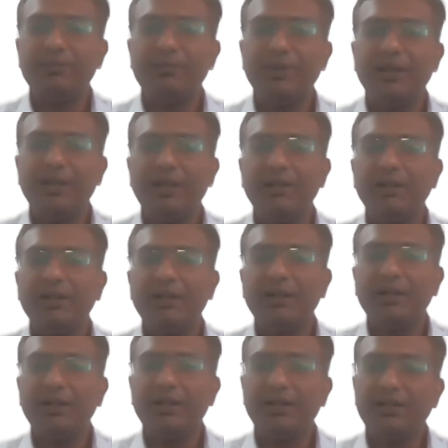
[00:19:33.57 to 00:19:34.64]
meaning
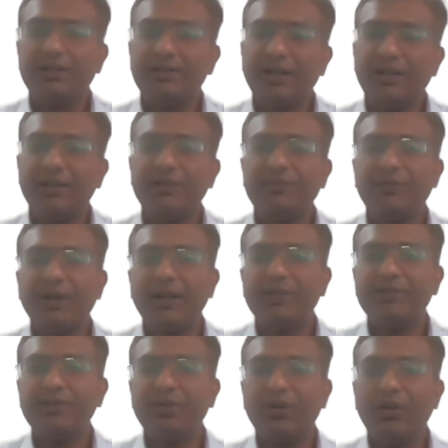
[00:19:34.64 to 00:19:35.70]
it
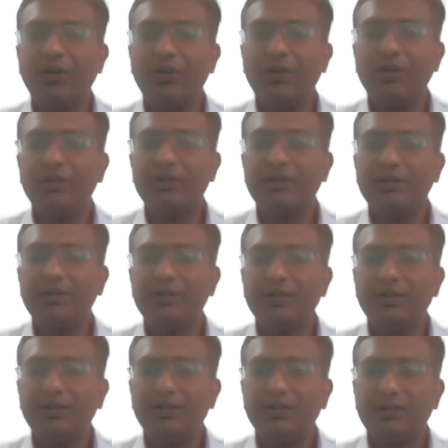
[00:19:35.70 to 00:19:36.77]
satisfies all
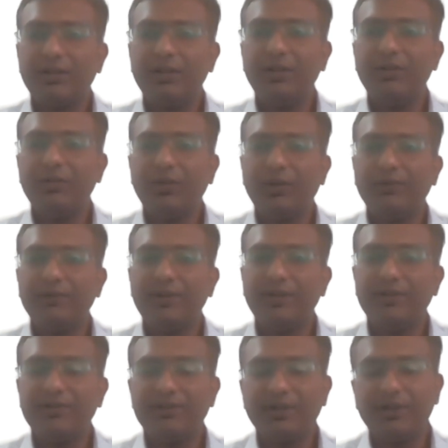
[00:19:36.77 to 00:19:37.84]
three of
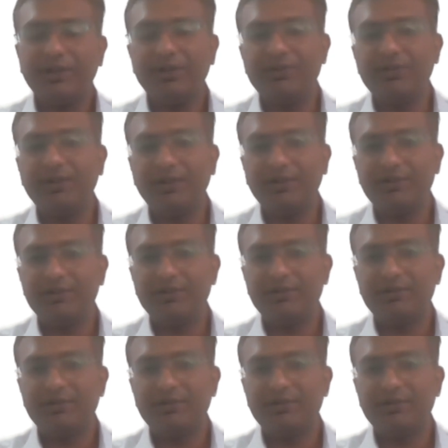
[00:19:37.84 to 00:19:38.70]
these conditions,